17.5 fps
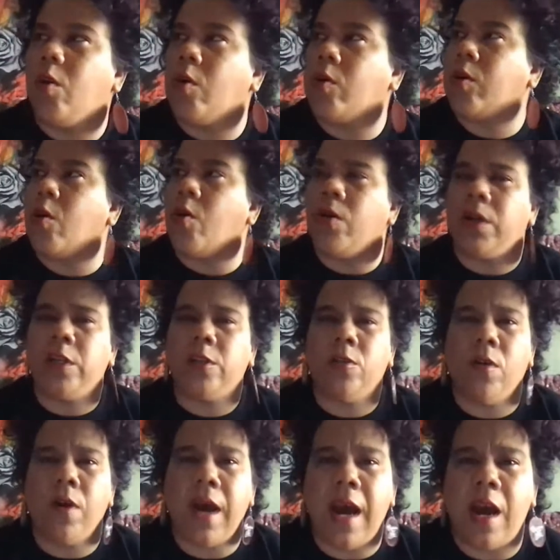
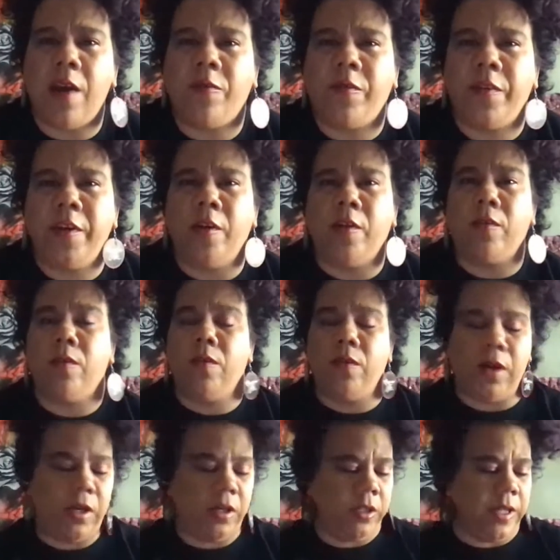Corridor Afro,
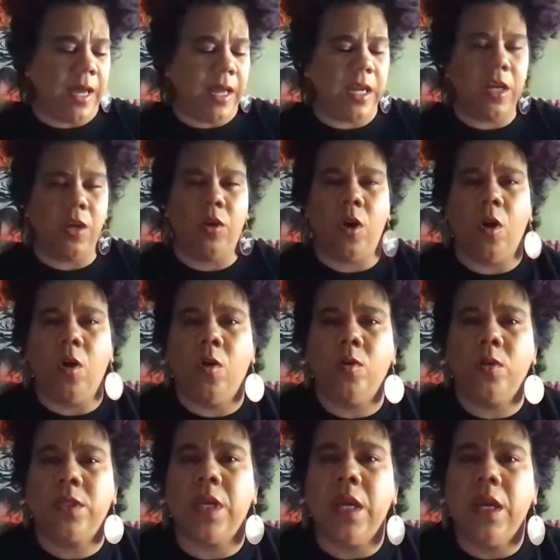that he
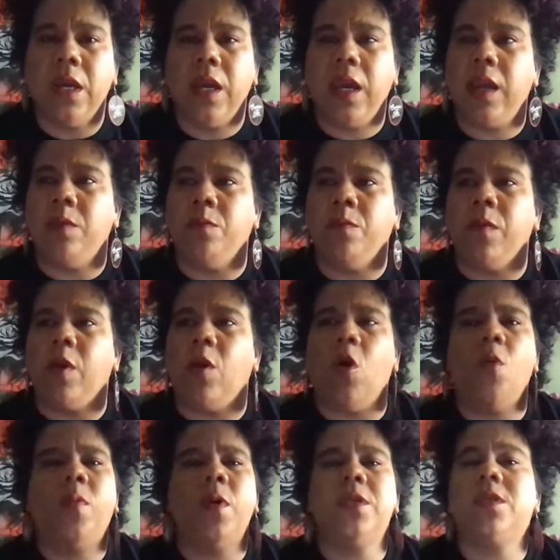goes and
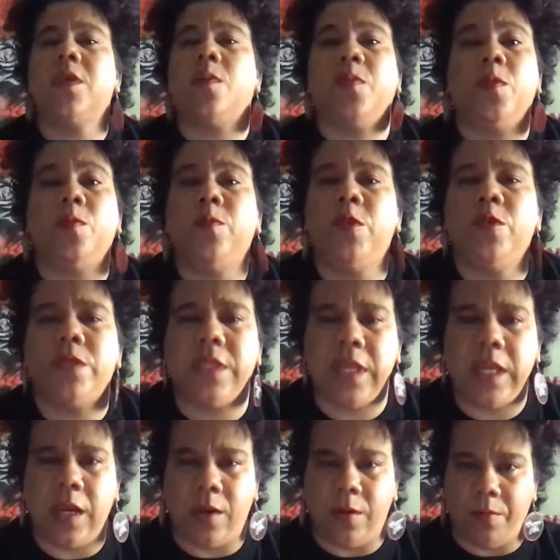opens up a
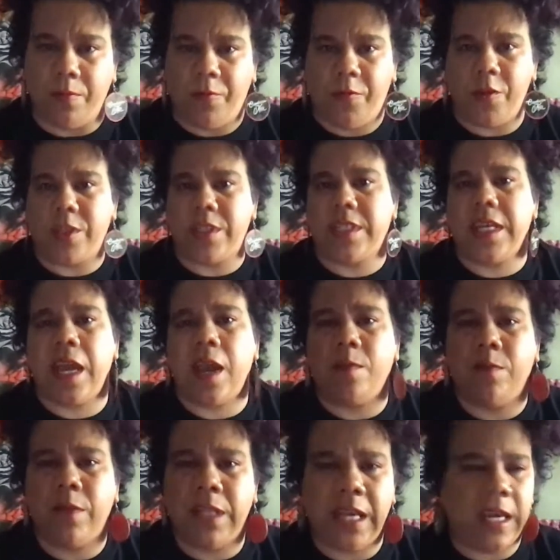museum for
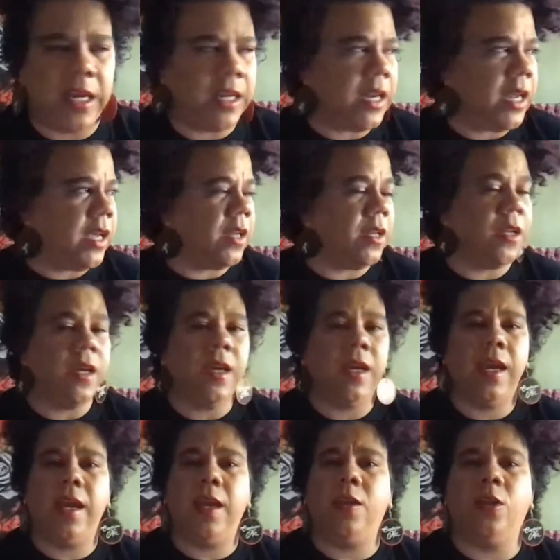Sam Lin
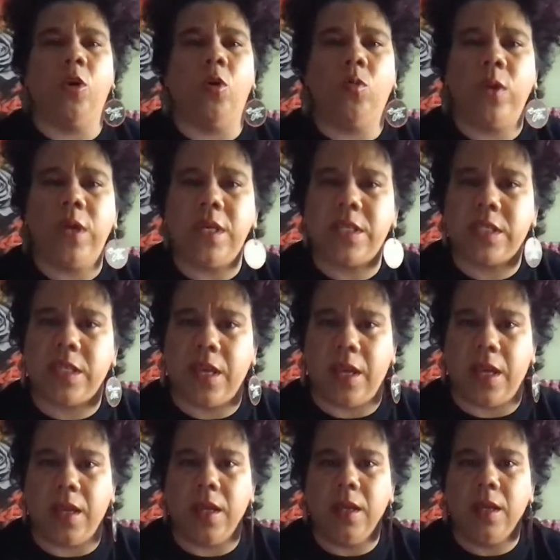and
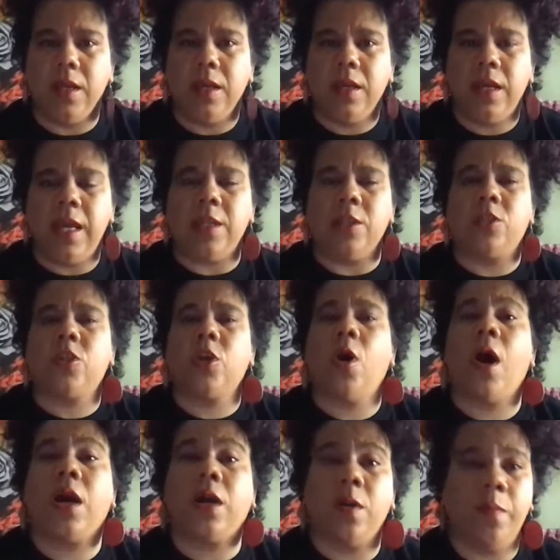Louisa and
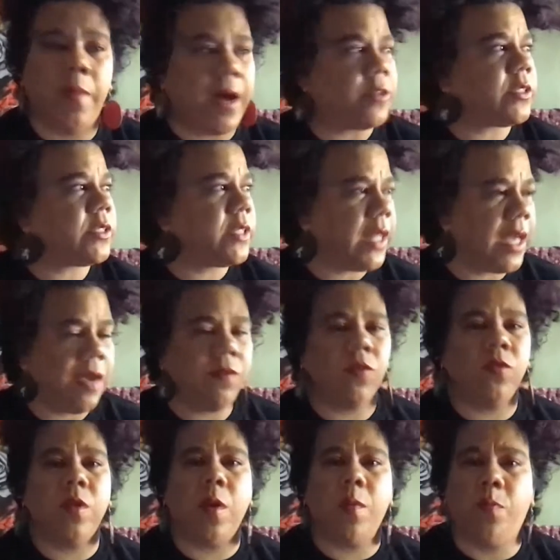talk about
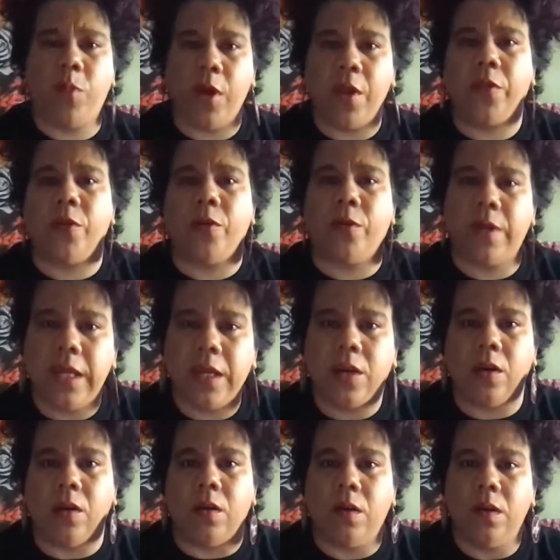slavery in Puerto
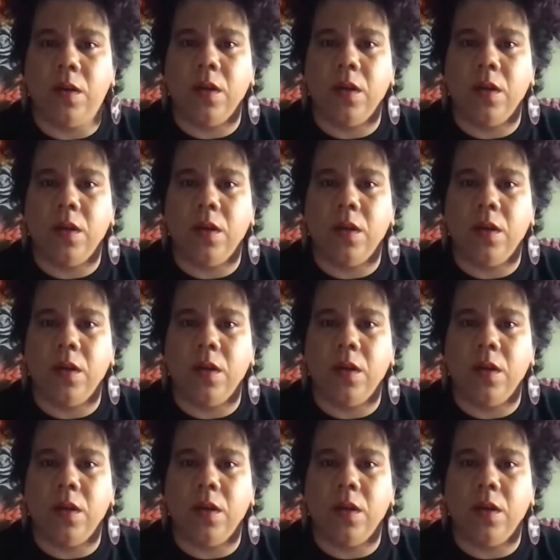Rico